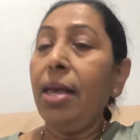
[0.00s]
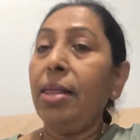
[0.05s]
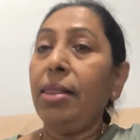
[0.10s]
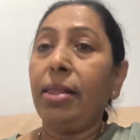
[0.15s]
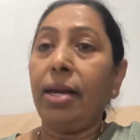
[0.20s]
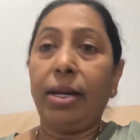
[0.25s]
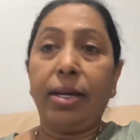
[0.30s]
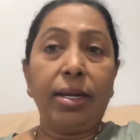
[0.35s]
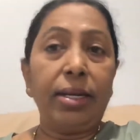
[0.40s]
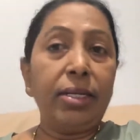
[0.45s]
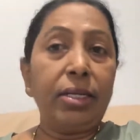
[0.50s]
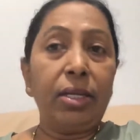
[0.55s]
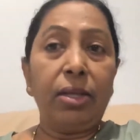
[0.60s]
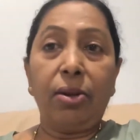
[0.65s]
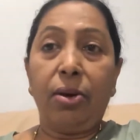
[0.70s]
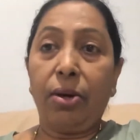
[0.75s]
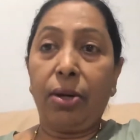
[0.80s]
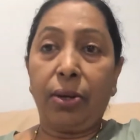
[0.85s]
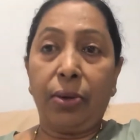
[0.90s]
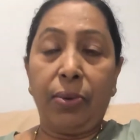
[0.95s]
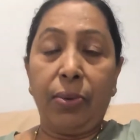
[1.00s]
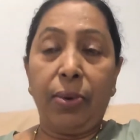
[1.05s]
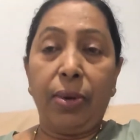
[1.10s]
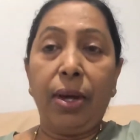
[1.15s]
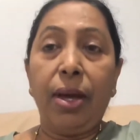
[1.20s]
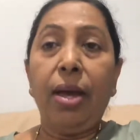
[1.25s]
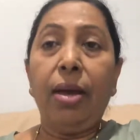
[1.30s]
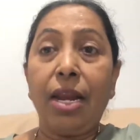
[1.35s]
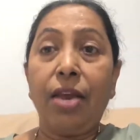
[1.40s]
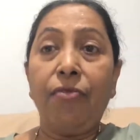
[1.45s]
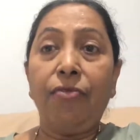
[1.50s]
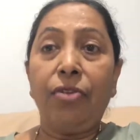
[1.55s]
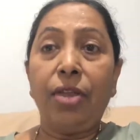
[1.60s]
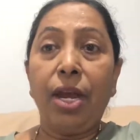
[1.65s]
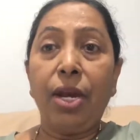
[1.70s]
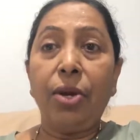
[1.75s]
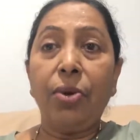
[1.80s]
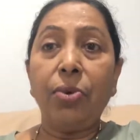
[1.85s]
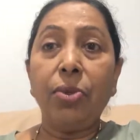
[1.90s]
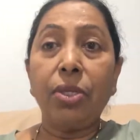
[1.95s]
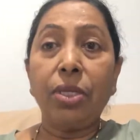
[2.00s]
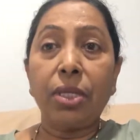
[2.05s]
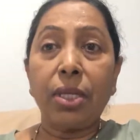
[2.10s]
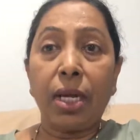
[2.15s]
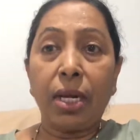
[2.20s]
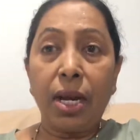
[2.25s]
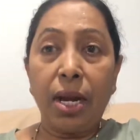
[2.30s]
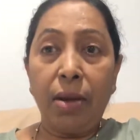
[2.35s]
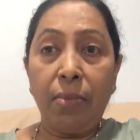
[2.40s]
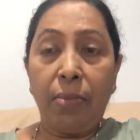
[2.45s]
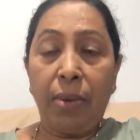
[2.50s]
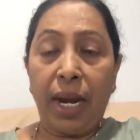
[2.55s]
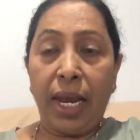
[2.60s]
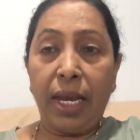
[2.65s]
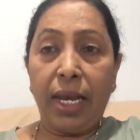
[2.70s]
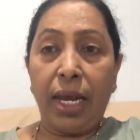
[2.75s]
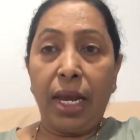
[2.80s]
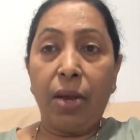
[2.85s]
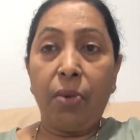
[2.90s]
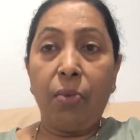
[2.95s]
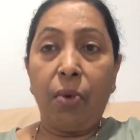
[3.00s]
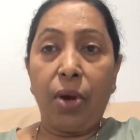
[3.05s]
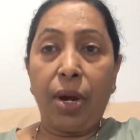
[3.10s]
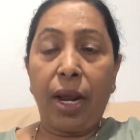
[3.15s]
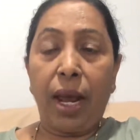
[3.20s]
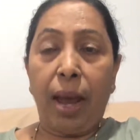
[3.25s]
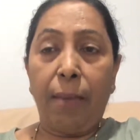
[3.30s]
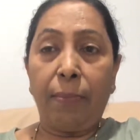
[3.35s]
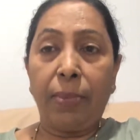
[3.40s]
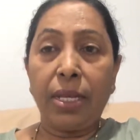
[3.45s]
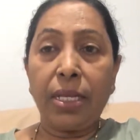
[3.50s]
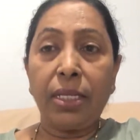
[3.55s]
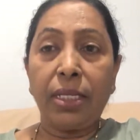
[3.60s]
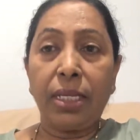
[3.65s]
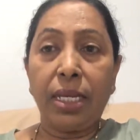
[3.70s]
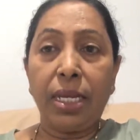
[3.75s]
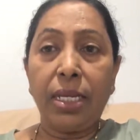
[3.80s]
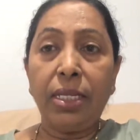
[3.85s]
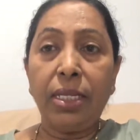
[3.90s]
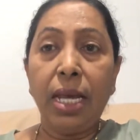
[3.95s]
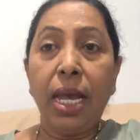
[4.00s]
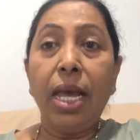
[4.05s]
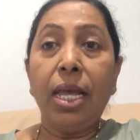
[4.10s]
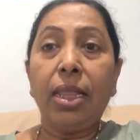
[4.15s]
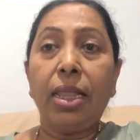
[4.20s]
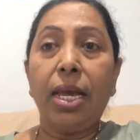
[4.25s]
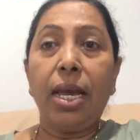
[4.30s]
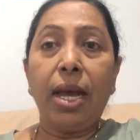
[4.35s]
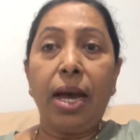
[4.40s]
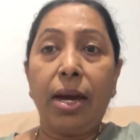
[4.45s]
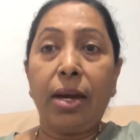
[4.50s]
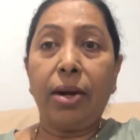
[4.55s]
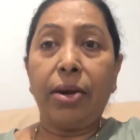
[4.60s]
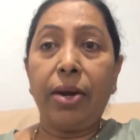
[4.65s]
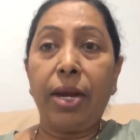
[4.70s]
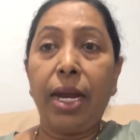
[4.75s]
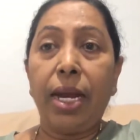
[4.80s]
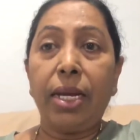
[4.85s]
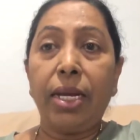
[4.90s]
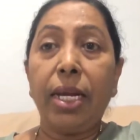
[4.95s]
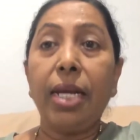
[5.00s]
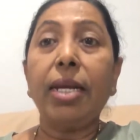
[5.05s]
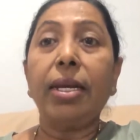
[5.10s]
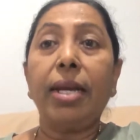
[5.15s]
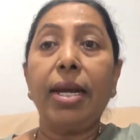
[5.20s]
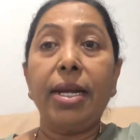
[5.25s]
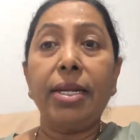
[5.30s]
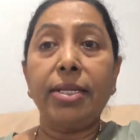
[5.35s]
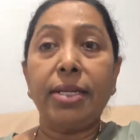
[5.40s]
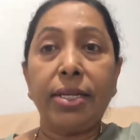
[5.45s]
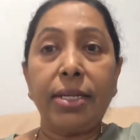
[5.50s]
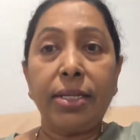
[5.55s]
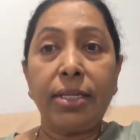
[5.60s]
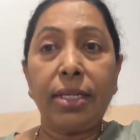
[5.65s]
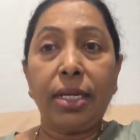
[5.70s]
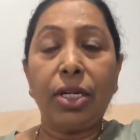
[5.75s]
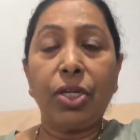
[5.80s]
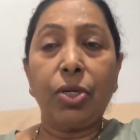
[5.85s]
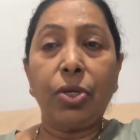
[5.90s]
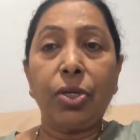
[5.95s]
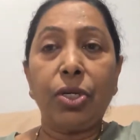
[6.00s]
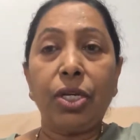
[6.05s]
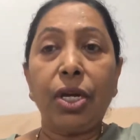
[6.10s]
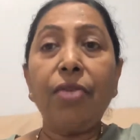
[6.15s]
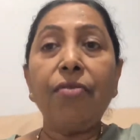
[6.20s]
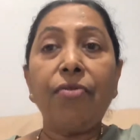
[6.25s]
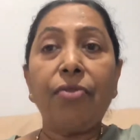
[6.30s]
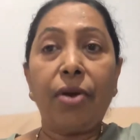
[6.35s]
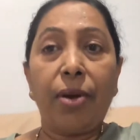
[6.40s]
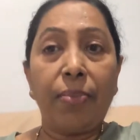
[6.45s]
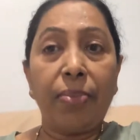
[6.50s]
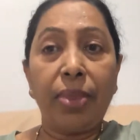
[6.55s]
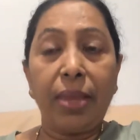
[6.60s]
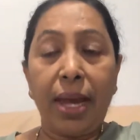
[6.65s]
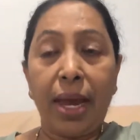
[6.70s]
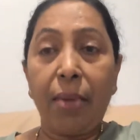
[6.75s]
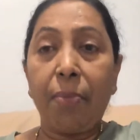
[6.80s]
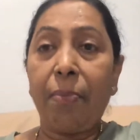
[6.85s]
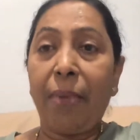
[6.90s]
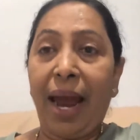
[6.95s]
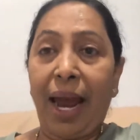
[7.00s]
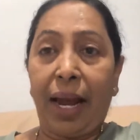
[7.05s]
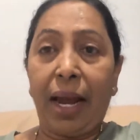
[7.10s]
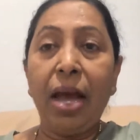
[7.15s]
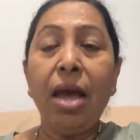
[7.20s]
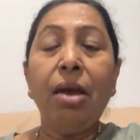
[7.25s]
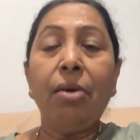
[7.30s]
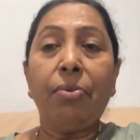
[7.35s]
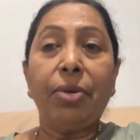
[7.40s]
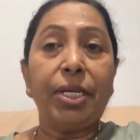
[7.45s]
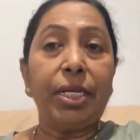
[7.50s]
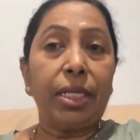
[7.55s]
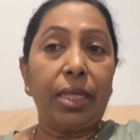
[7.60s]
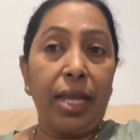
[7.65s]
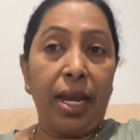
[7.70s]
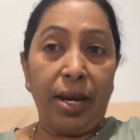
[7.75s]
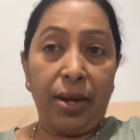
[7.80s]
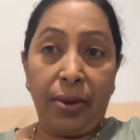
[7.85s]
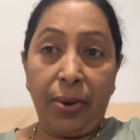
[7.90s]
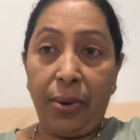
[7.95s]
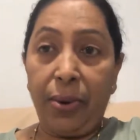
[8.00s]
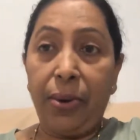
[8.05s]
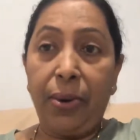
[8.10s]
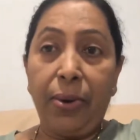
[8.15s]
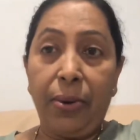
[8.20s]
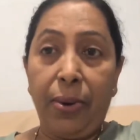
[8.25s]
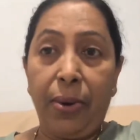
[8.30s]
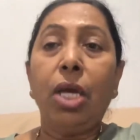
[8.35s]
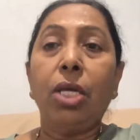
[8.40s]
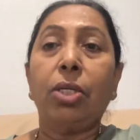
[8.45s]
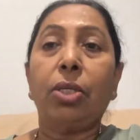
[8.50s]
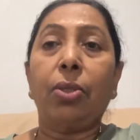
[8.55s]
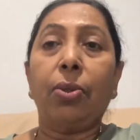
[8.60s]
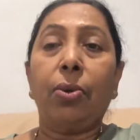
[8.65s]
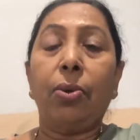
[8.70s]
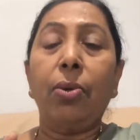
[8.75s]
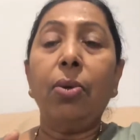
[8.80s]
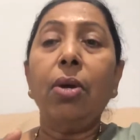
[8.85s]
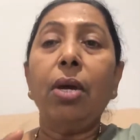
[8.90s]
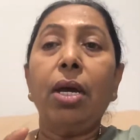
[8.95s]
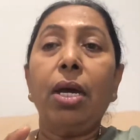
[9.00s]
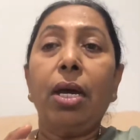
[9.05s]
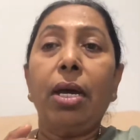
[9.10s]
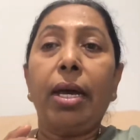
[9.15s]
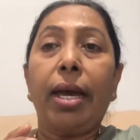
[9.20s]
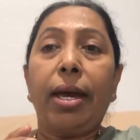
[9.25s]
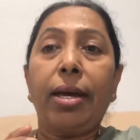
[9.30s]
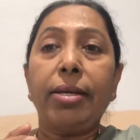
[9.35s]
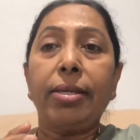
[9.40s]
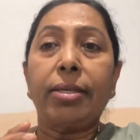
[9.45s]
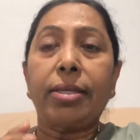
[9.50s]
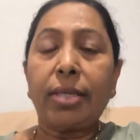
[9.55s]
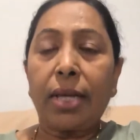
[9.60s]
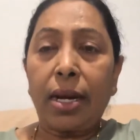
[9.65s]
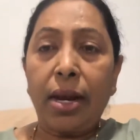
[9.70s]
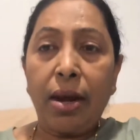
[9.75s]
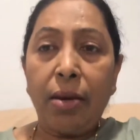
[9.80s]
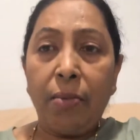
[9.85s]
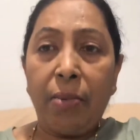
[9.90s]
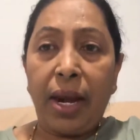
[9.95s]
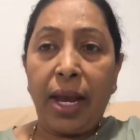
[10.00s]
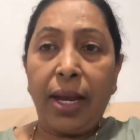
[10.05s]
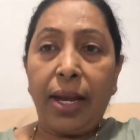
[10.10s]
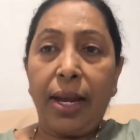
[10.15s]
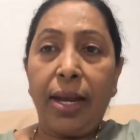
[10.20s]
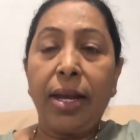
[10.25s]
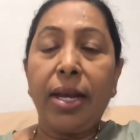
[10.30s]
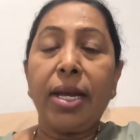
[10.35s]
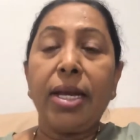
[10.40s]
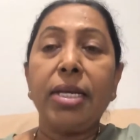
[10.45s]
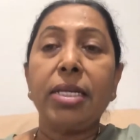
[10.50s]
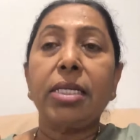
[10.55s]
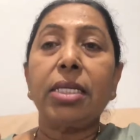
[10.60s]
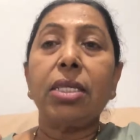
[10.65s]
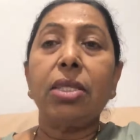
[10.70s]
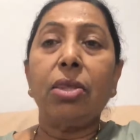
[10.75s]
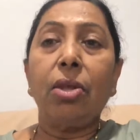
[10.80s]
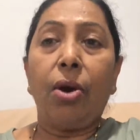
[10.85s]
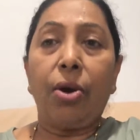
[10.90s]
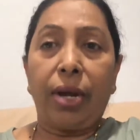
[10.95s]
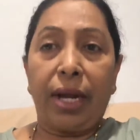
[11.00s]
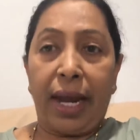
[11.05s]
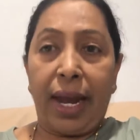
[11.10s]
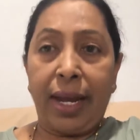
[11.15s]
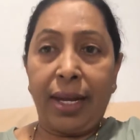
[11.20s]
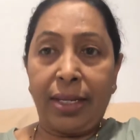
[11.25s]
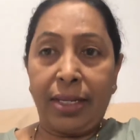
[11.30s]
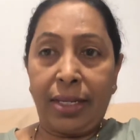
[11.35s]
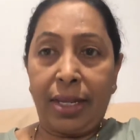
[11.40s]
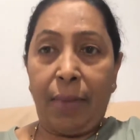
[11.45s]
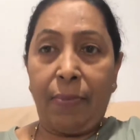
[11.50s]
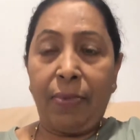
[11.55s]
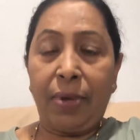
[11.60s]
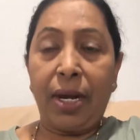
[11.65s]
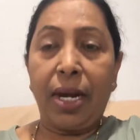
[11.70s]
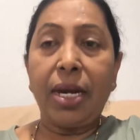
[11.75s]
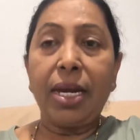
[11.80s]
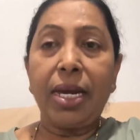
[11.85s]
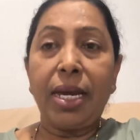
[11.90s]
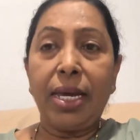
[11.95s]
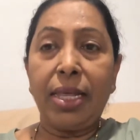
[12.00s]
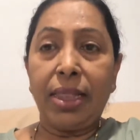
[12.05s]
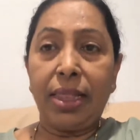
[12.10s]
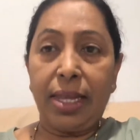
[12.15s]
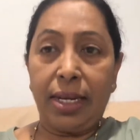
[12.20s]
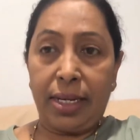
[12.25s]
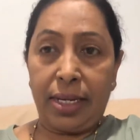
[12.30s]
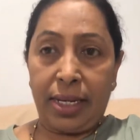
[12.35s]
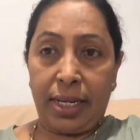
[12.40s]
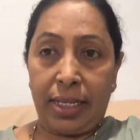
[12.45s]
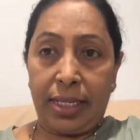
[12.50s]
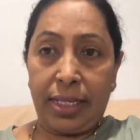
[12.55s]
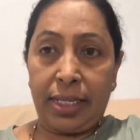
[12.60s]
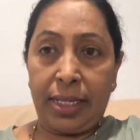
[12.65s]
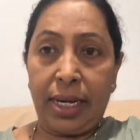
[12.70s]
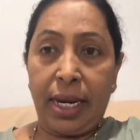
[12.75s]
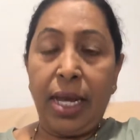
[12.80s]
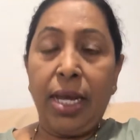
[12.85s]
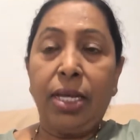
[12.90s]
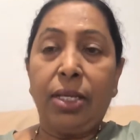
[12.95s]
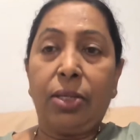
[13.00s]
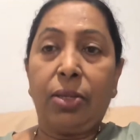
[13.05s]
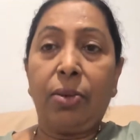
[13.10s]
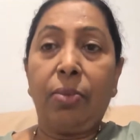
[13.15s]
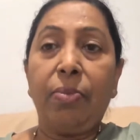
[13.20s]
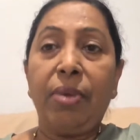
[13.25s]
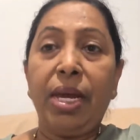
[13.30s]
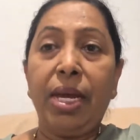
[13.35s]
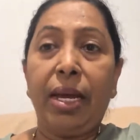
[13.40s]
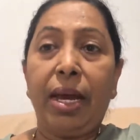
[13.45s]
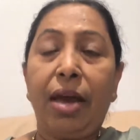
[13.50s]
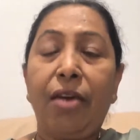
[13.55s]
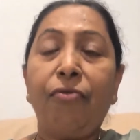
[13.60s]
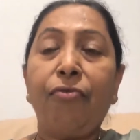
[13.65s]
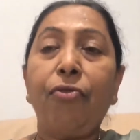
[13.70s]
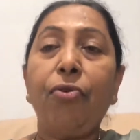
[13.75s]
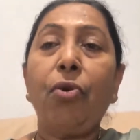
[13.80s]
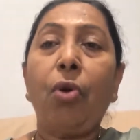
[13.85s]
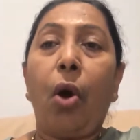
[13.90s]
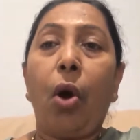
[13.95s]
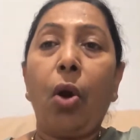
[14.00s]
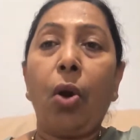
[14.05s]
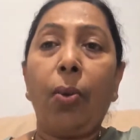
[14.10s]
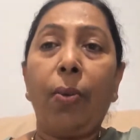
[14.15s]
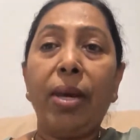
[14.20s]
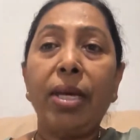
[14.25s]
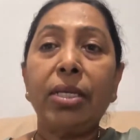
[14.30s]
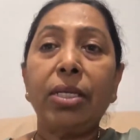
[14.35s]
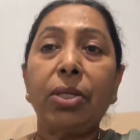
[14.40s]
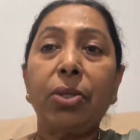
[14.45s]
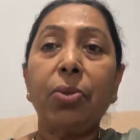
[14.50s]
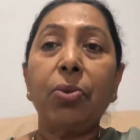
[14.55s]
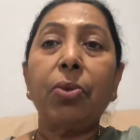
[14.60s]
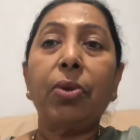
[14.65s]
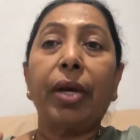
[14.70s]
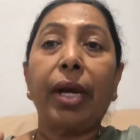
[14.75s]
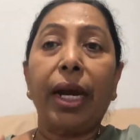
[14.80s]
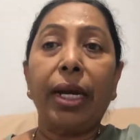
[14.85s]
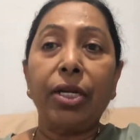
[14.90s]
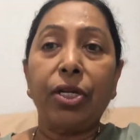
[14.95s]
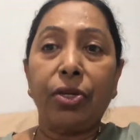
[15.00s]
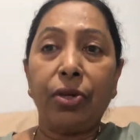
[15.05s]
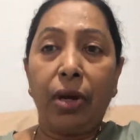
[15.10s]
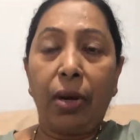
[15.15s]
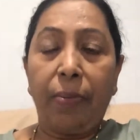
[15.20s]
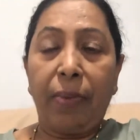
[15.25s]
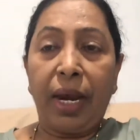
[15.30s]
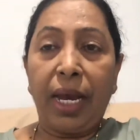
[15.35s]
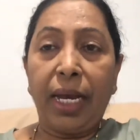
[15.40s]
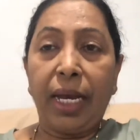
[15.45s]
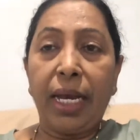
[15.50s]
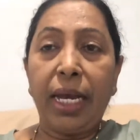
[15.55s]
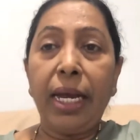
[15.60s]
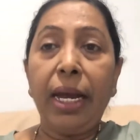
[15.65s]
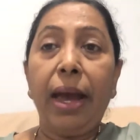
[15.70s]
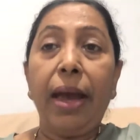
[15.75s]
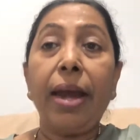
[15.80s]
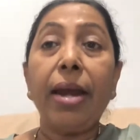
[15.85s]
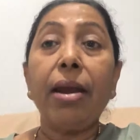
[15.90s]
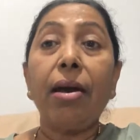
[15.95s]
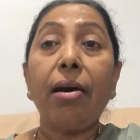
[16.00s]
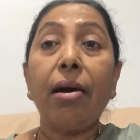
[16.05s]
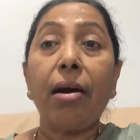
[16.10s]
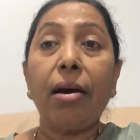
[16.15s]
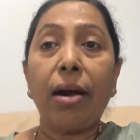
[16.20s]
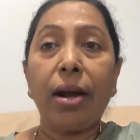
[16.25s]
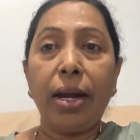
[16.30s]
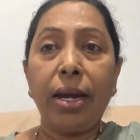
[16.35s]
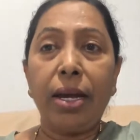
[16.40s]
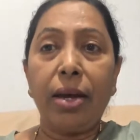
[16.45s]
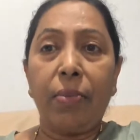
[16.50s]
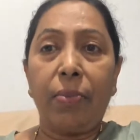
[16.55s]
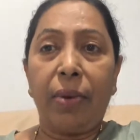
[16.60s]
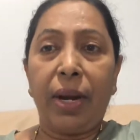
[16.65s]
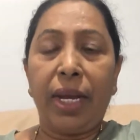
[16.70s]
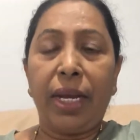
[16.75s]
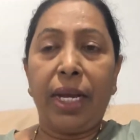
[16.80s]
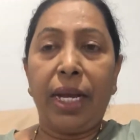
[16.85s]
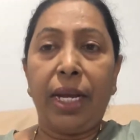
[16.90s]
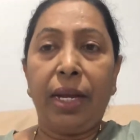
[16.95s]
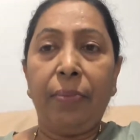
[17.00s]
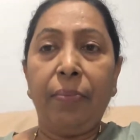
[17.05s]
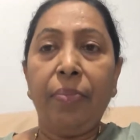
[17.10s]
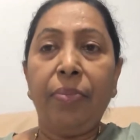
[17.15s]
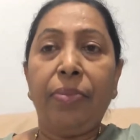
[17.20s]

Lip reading: That is not good. If they do sudden braking, what happens is they are creating dangerous situation from their back, which they don't know. So sudden braking is not accepted in the test. So be careful, always do gradual braking and earlier braking.